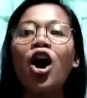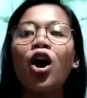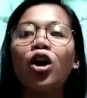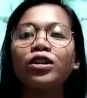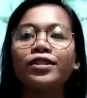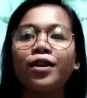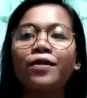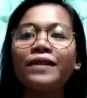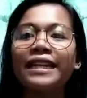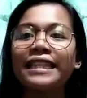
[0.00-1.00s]

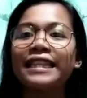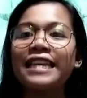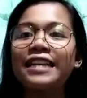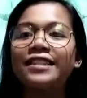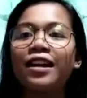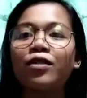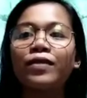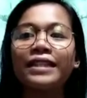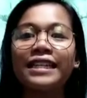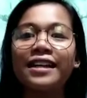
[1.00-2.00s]
Also, it needs
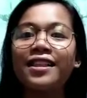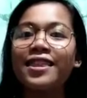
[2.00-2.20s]
critical